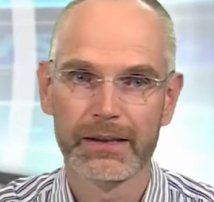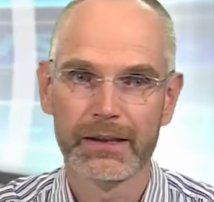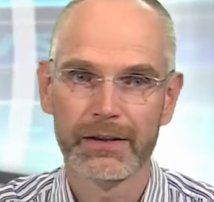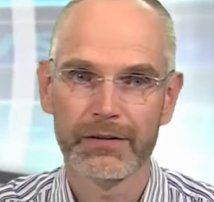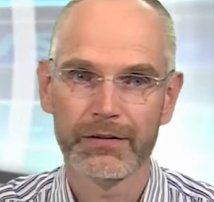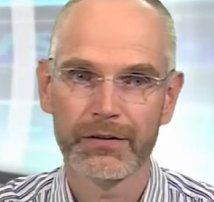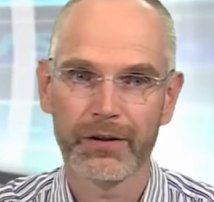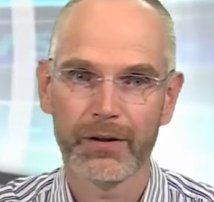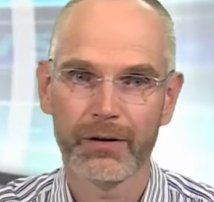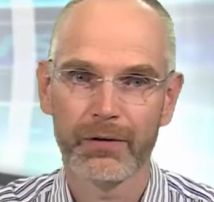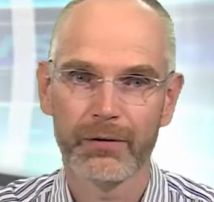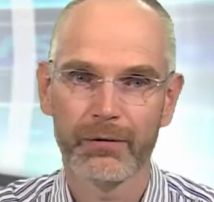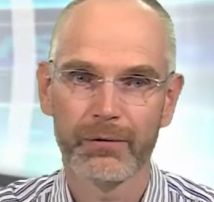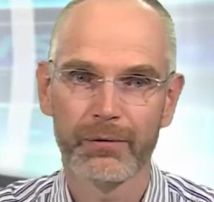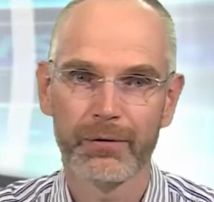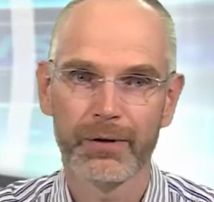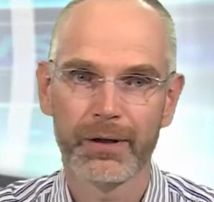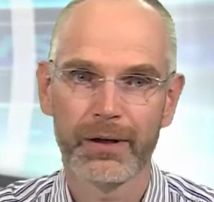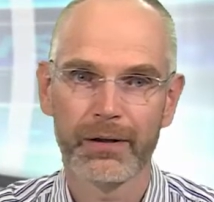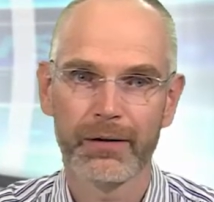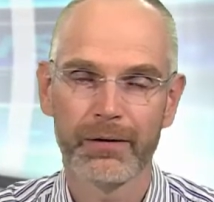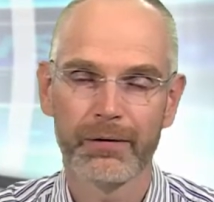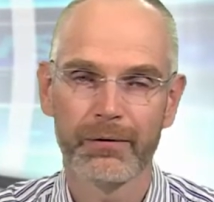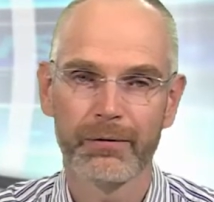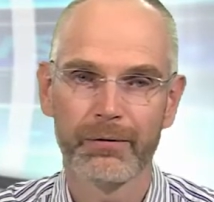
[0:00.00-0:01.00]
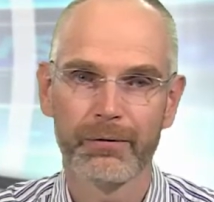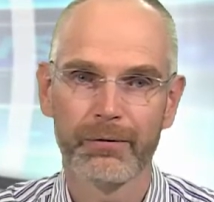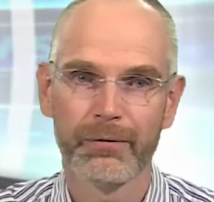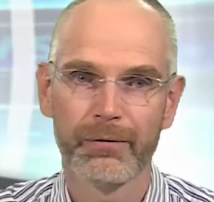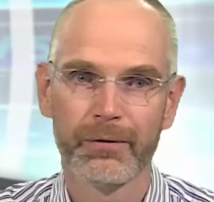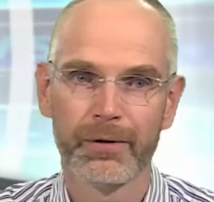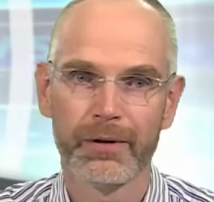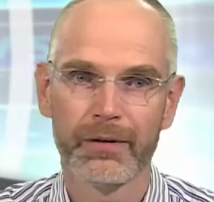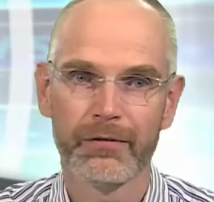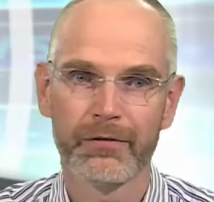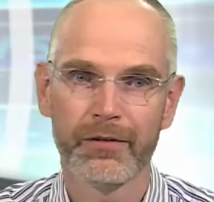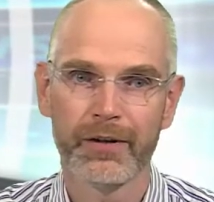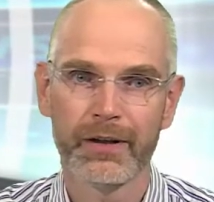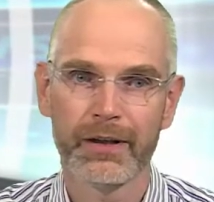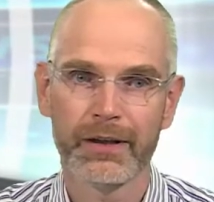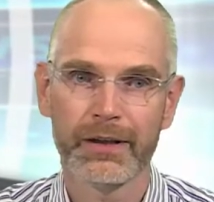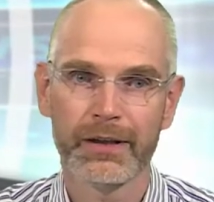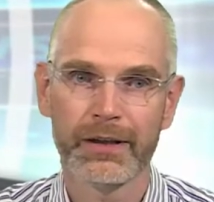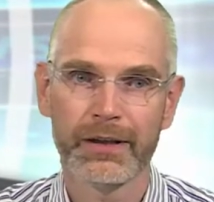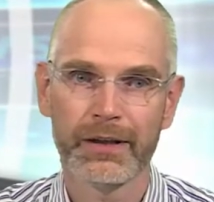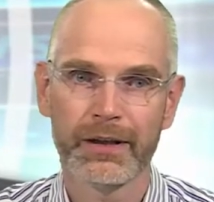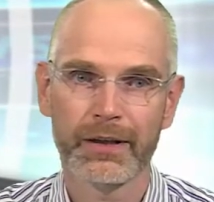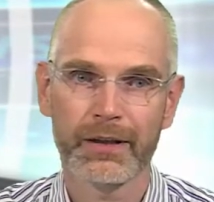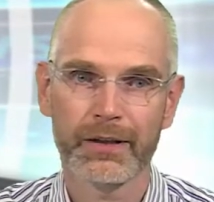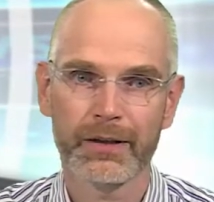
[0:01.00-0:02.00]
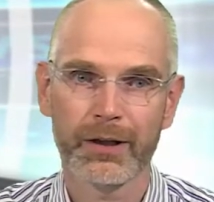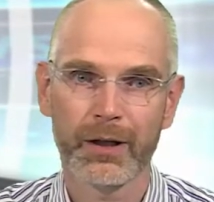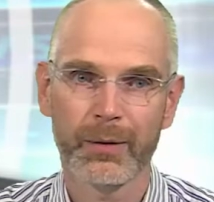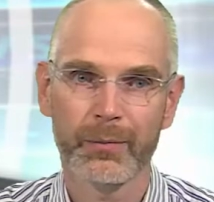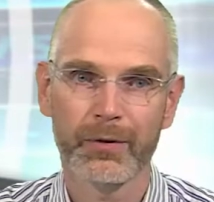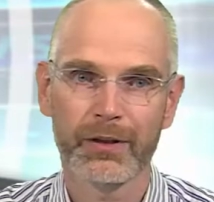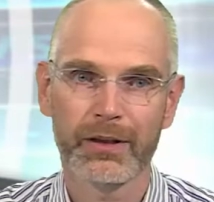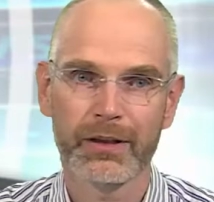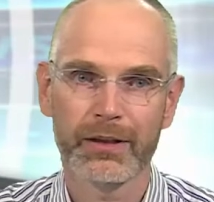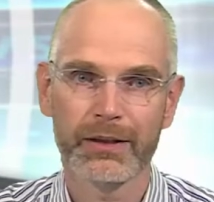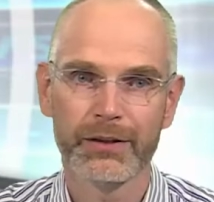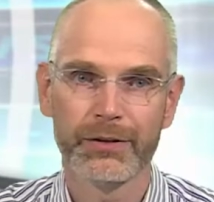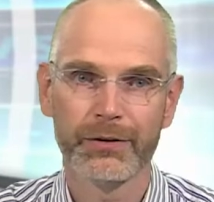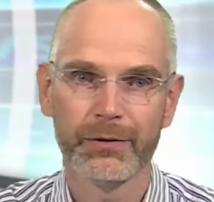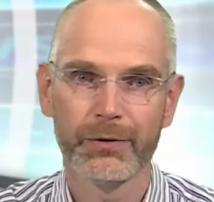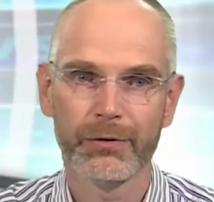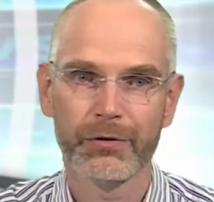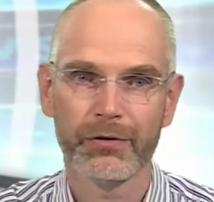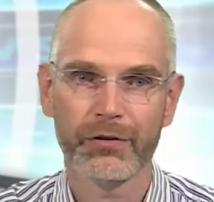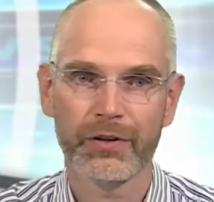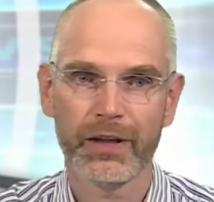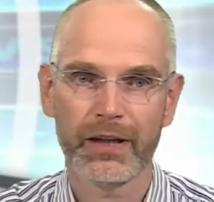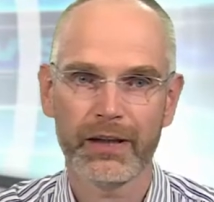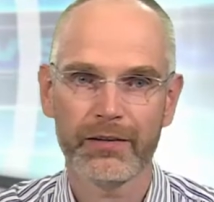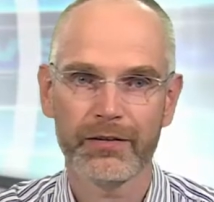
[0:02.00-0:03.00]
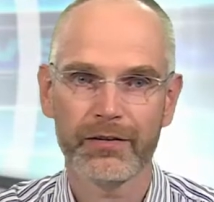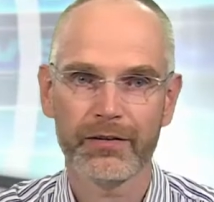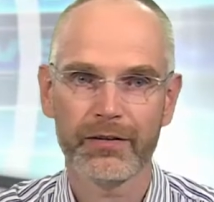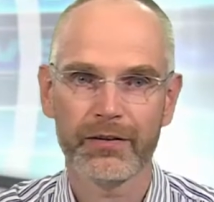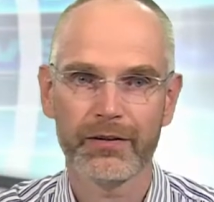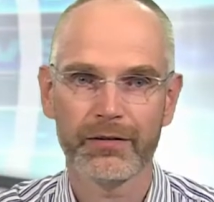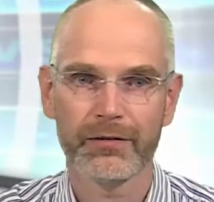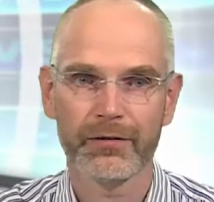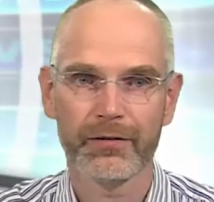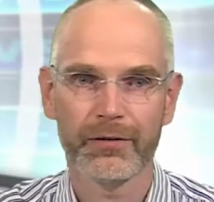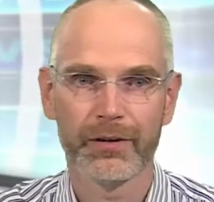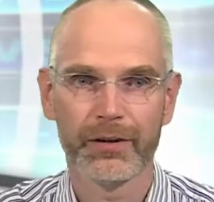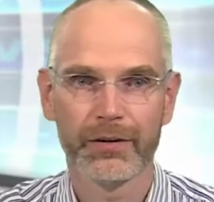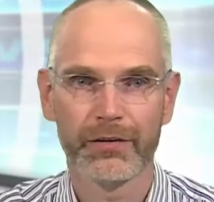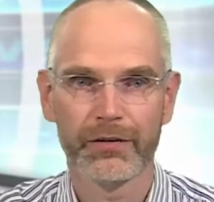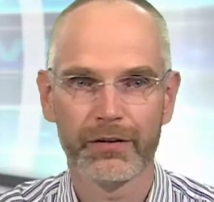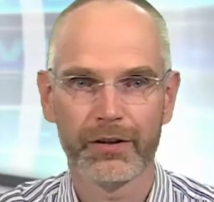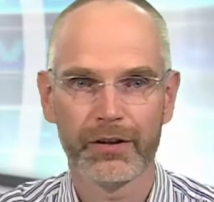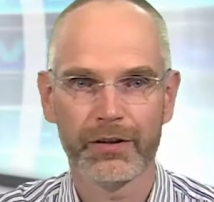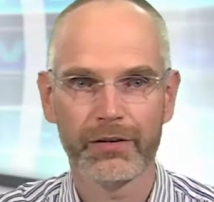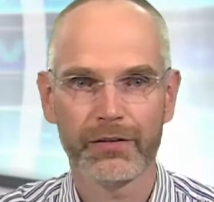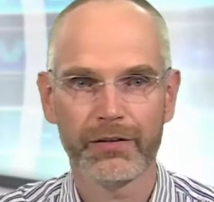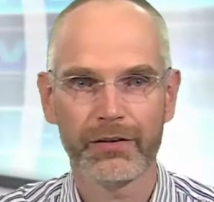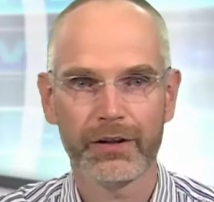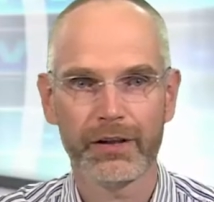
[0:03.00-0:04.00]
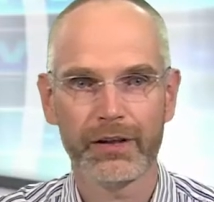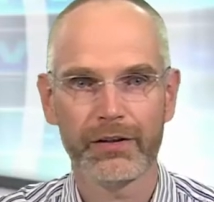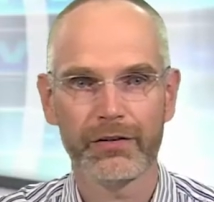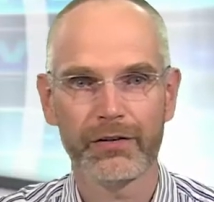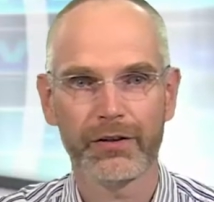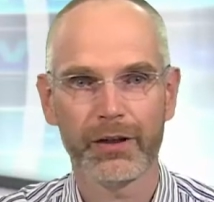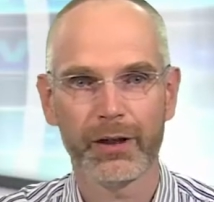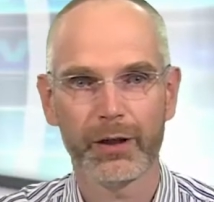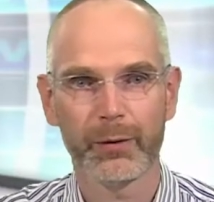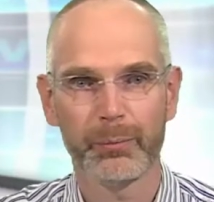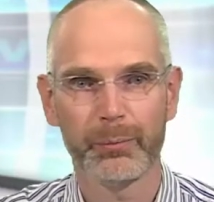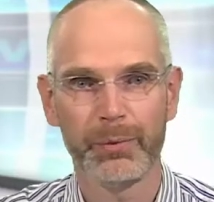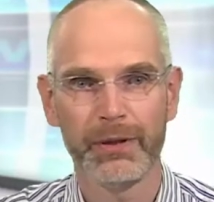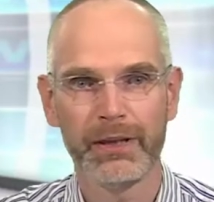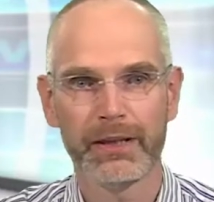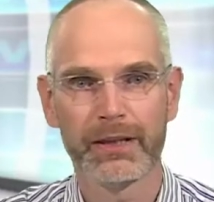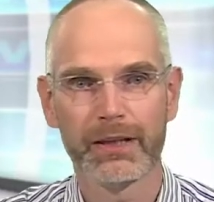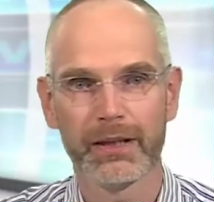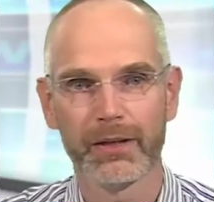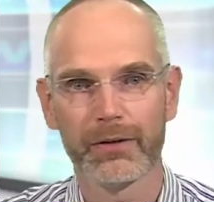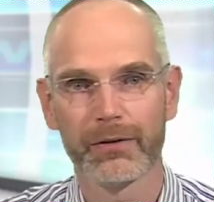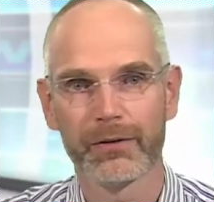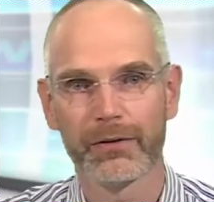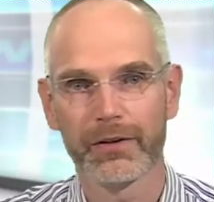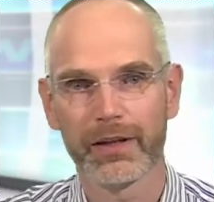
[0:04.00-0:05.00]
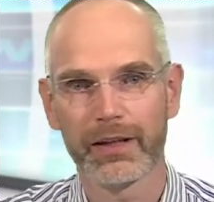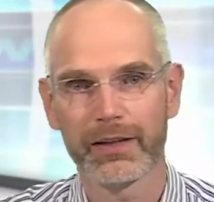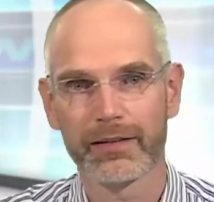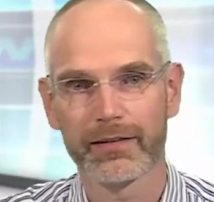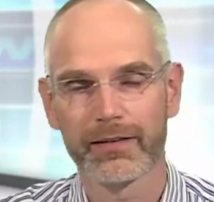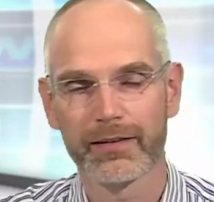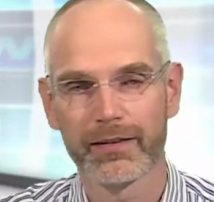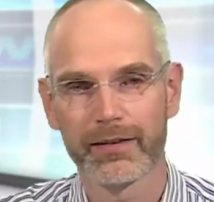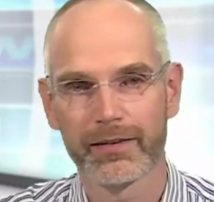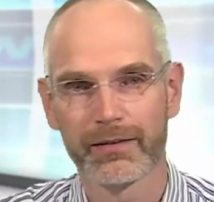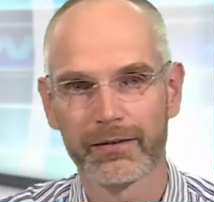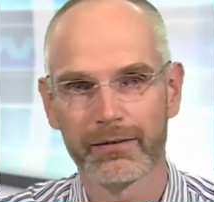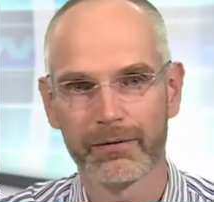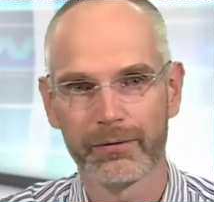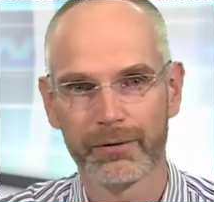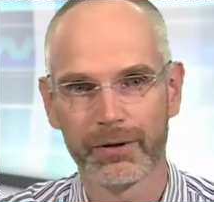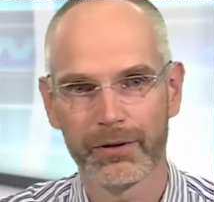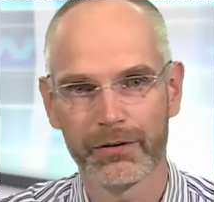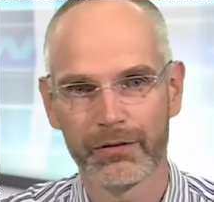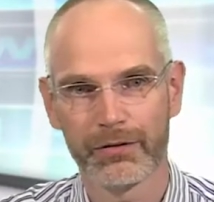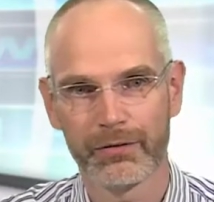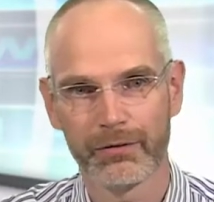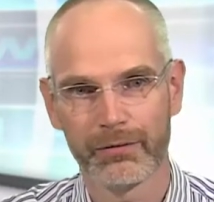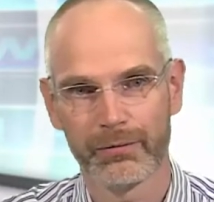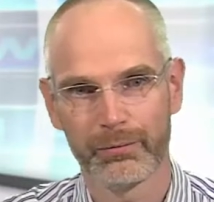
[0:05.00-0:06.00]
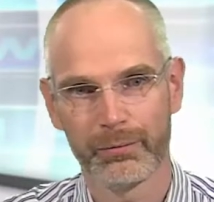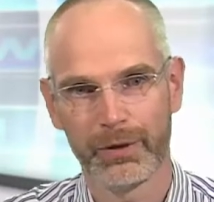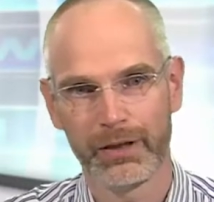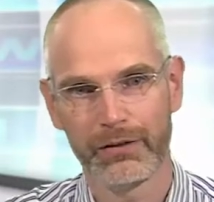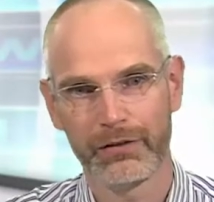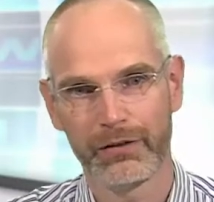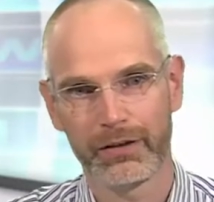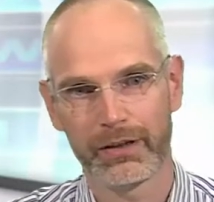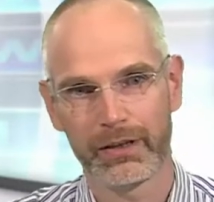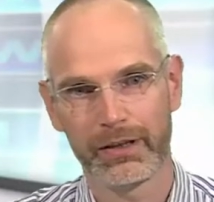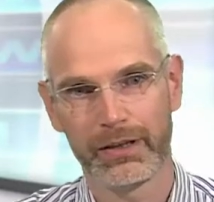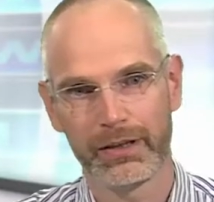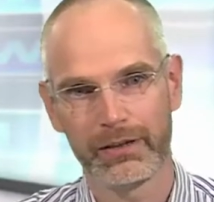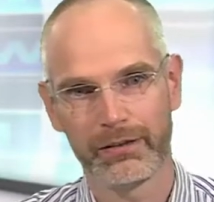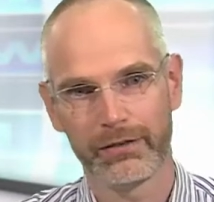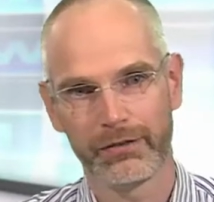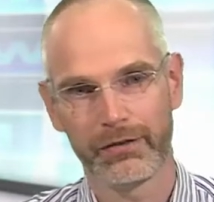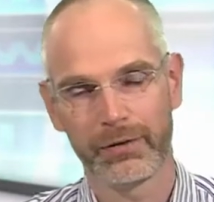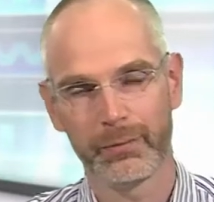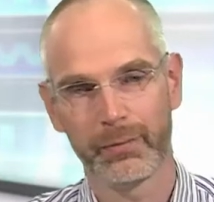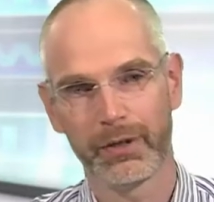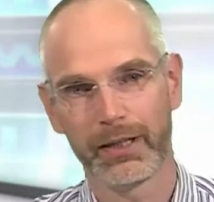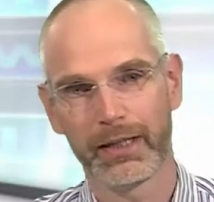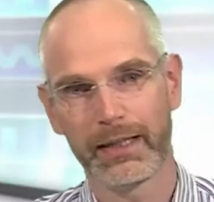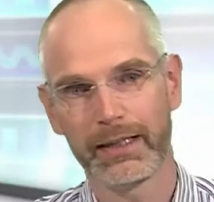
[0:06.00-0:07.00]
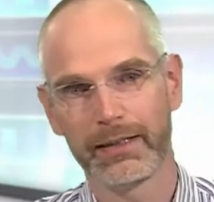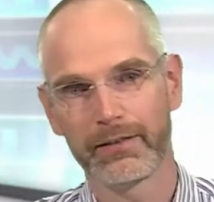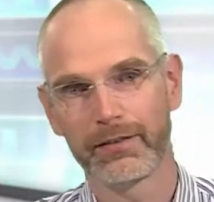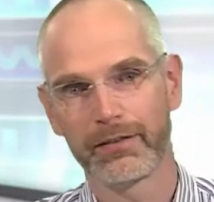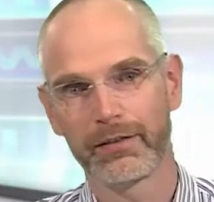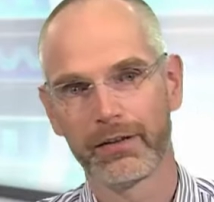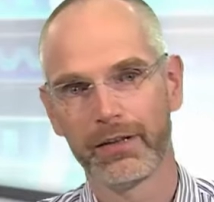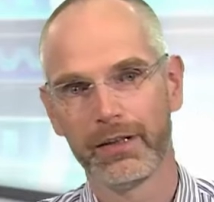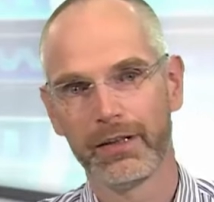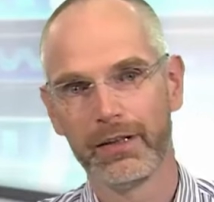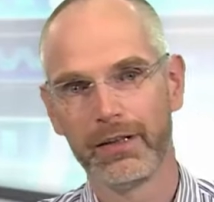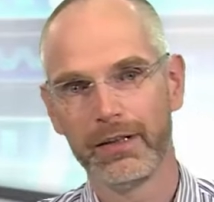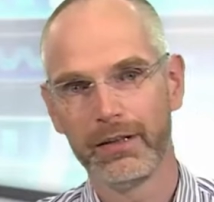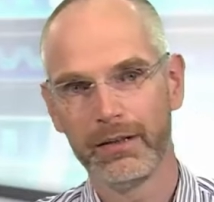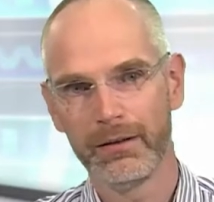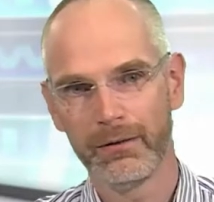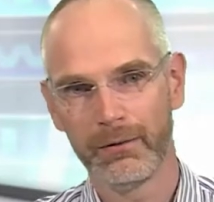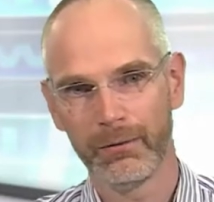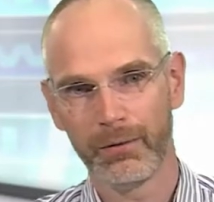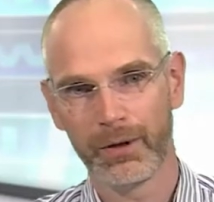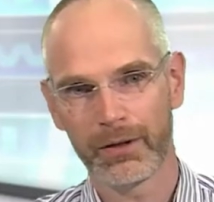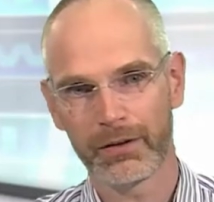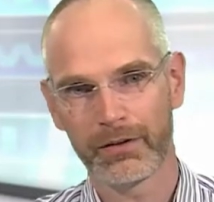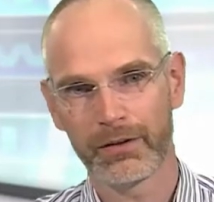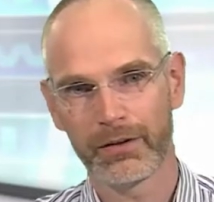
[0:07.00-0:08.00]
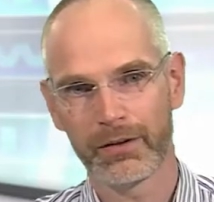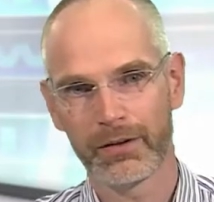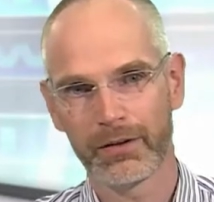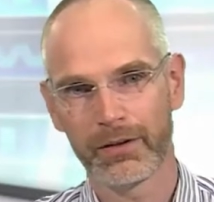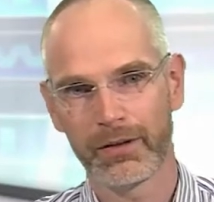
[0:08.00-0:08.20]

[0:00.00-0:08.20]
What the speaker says: So a very commonly used test, for instance, is a peak load test, which basically simulates what